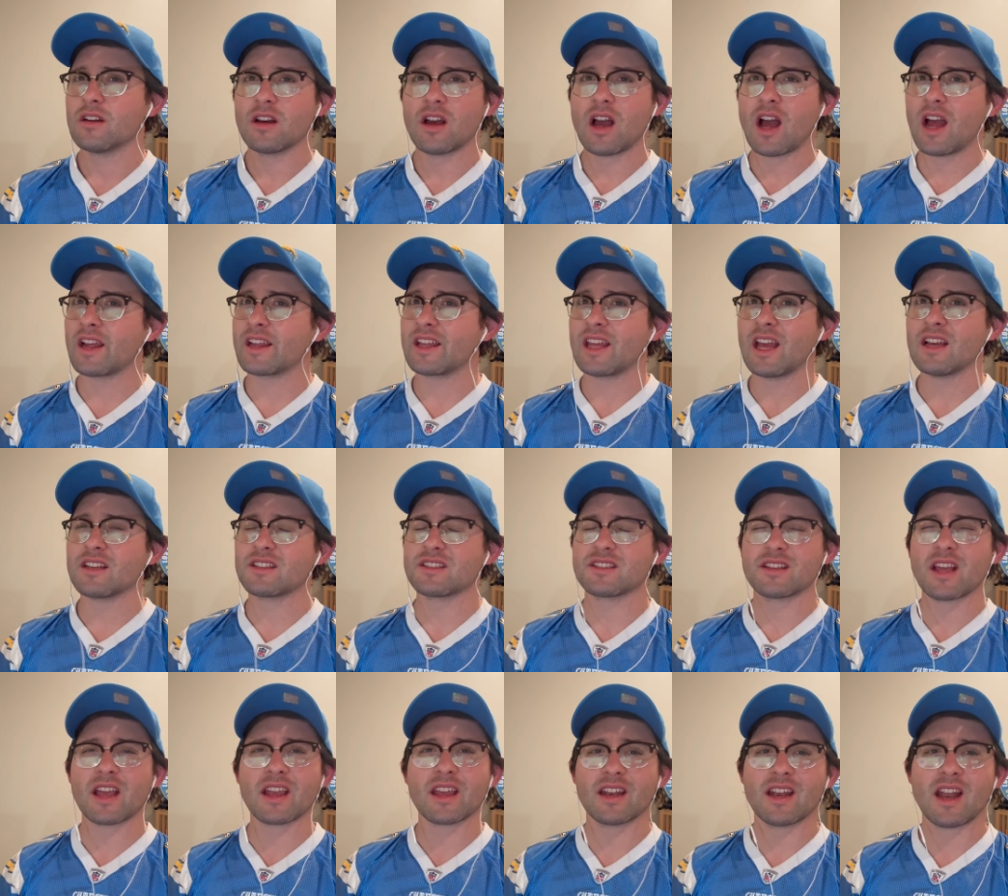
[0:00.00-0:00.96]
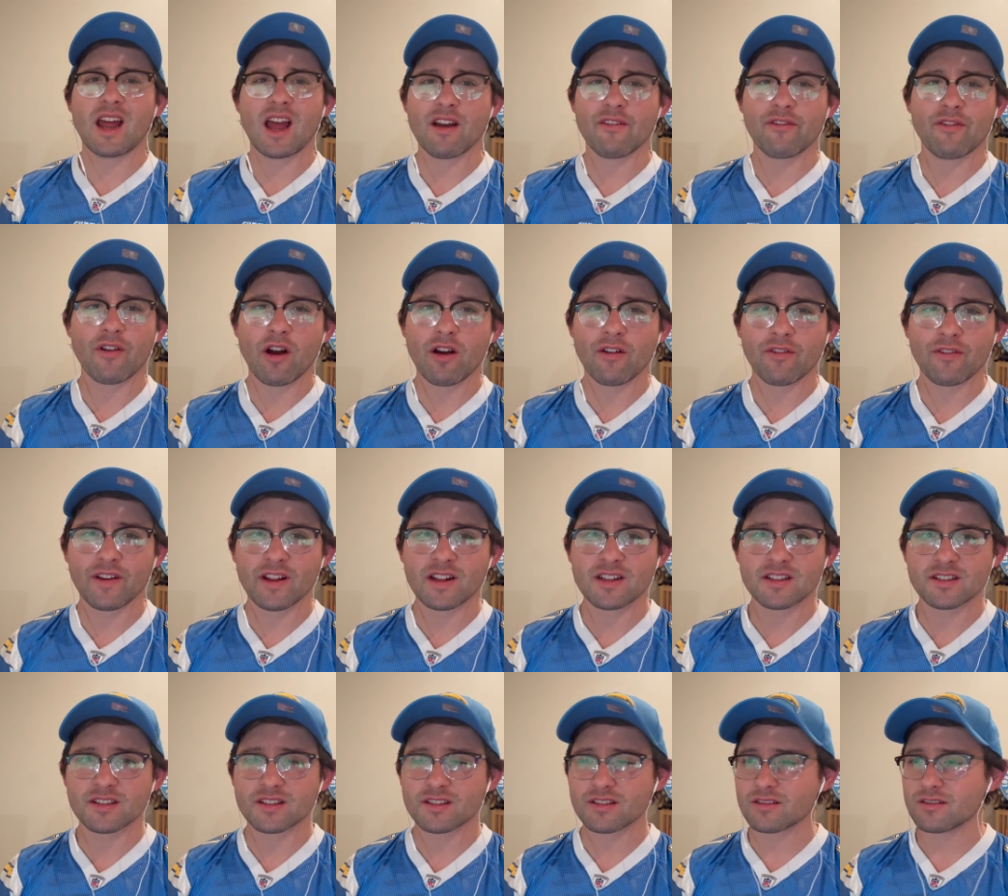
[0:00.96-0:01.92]
I guess second half
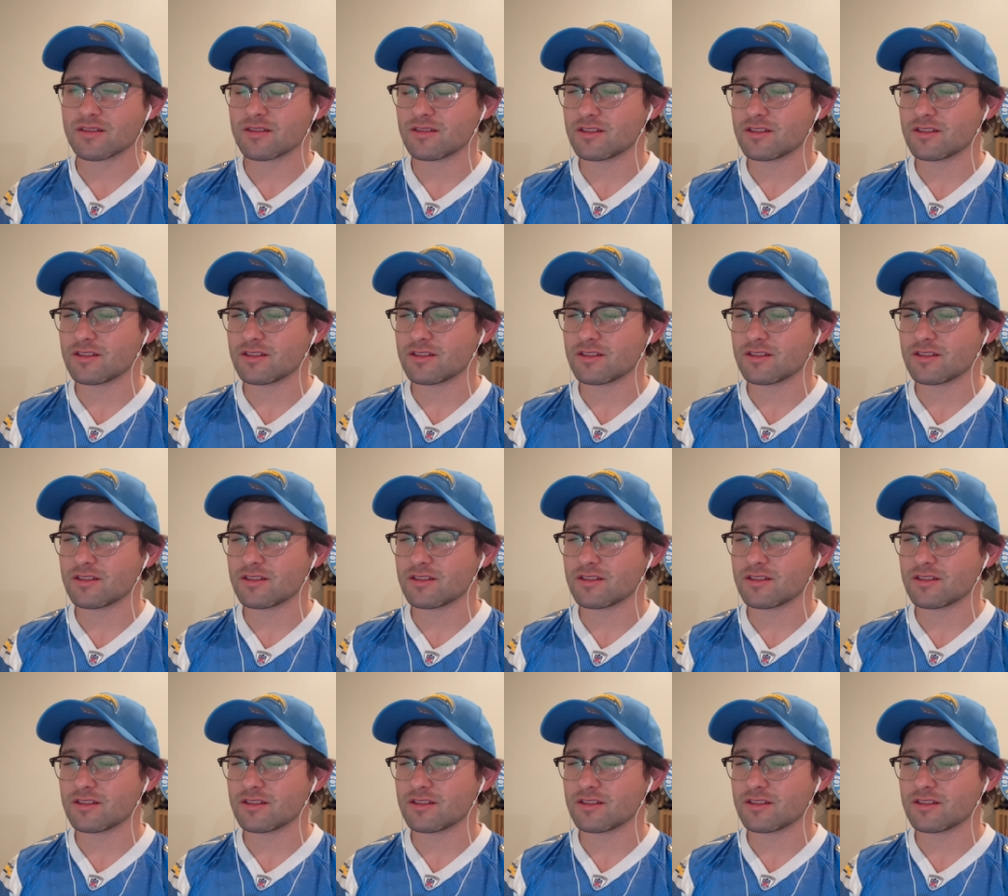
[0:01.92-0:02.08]
offense